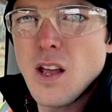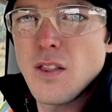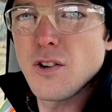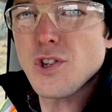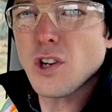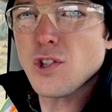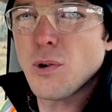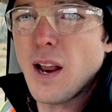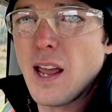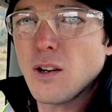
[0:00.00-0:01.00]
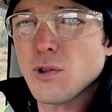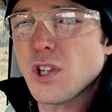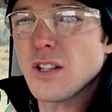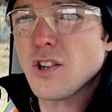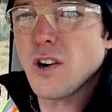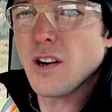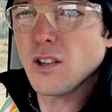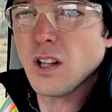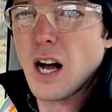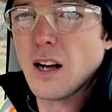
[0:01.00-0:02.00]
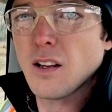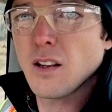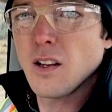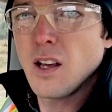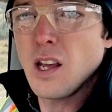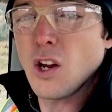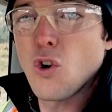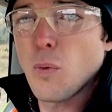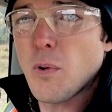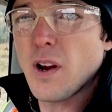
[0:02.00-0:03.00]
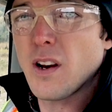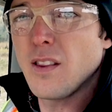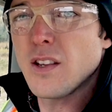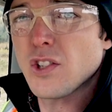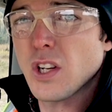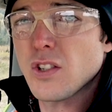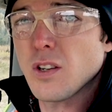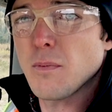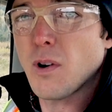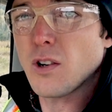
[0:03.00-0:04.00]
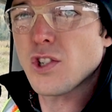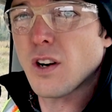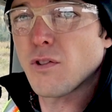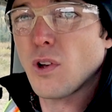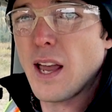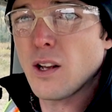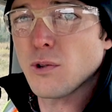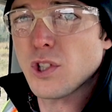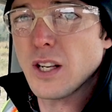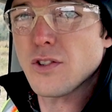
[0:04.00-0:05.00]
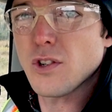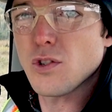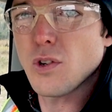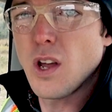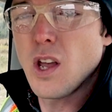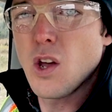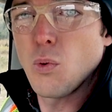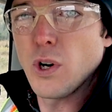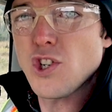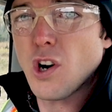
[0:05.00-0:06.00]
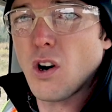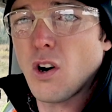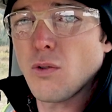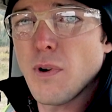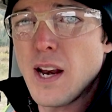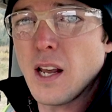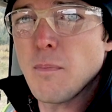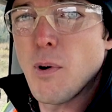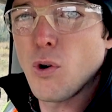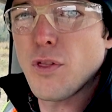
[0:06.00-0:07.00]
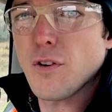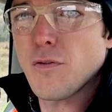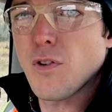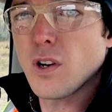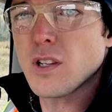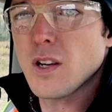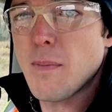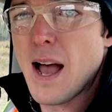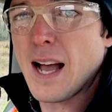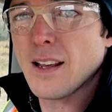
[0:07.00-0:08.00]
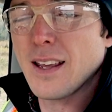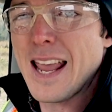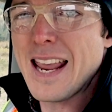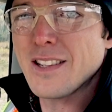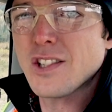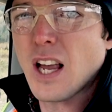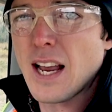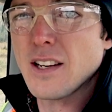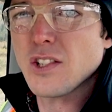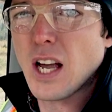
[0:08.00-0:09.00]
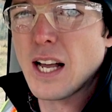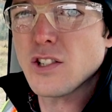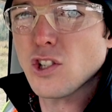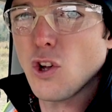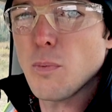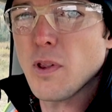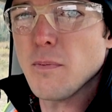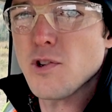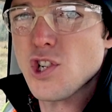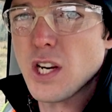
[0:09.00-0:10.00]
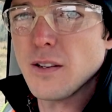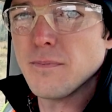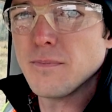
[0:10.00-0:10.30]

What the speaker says: There's also an angle sensor interlock. Incorporated in the system are several angle sensors which are reading both the front to back and side to side slope of the machine.